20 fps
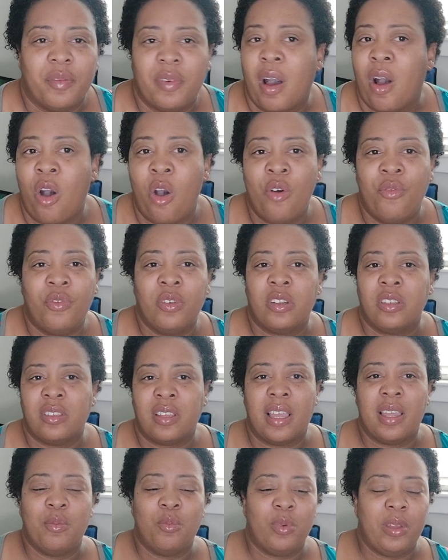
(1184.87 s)
All for the
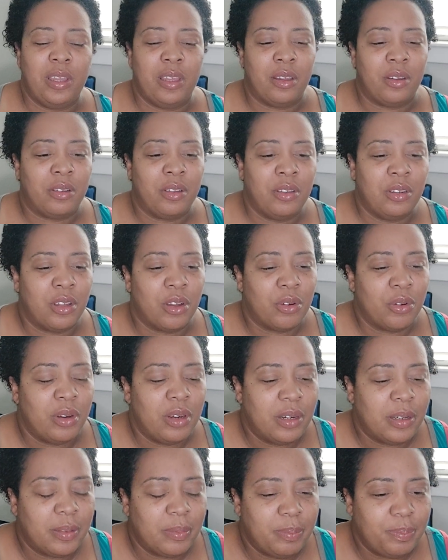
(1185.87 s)
same week. You
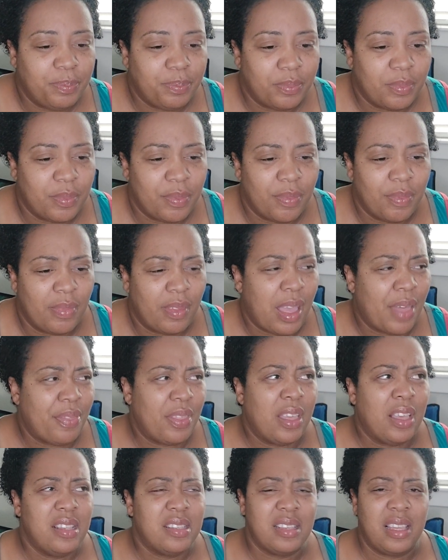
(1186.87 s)
know, I
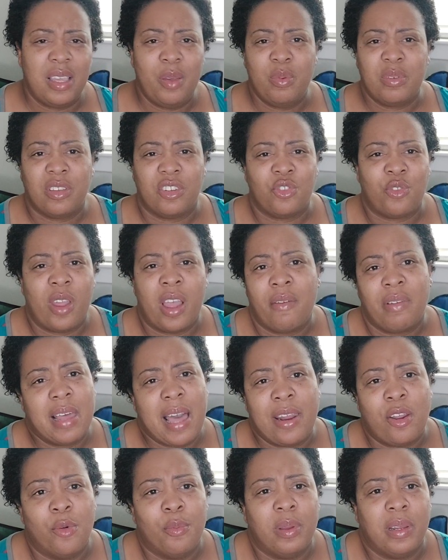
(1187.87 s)
think he said he was a traveler.
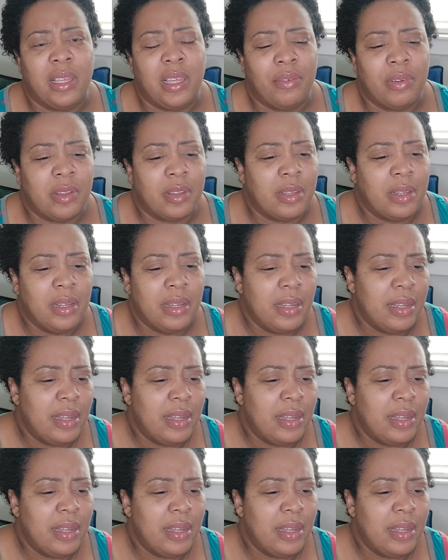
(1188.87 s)
I don't believe it.